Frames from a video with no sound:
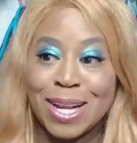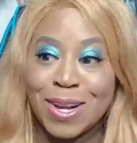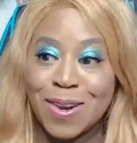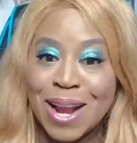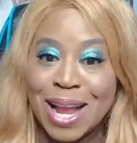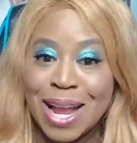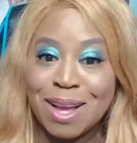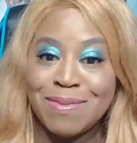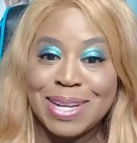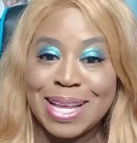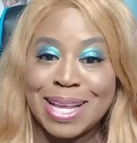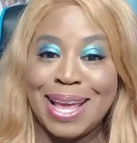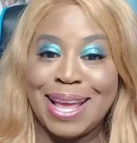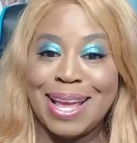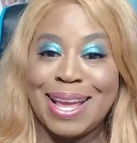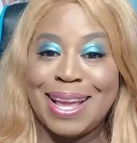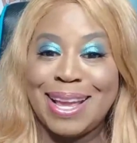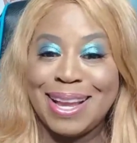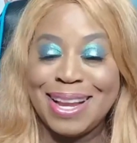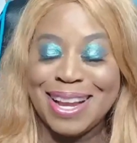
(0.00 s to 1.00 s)
Gravity.
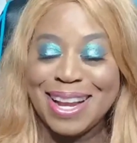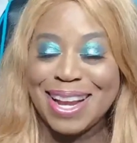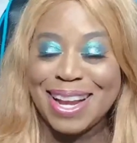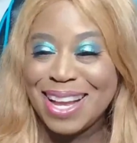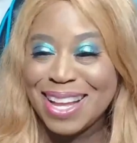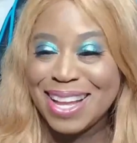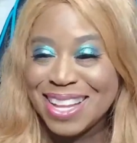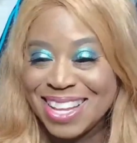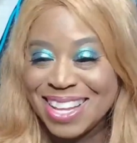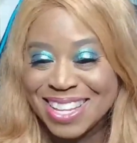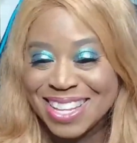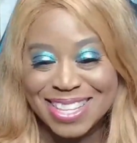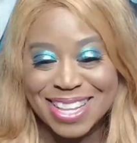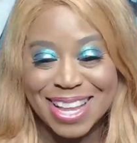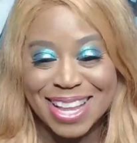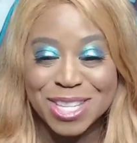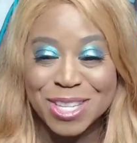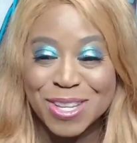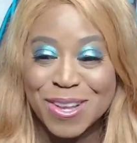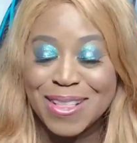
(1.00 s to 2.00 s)

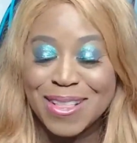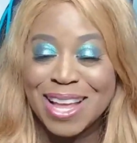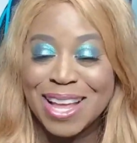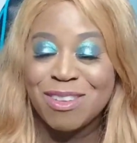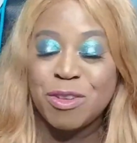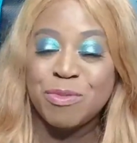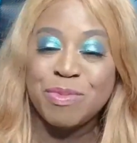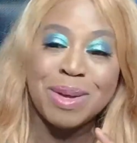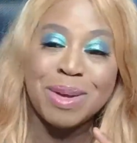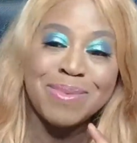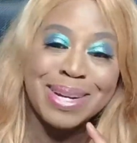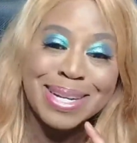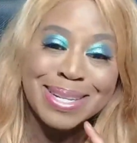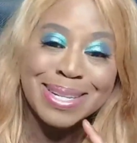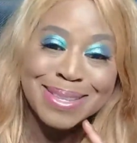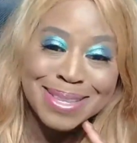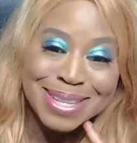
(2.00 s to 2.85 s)
That's all I remember.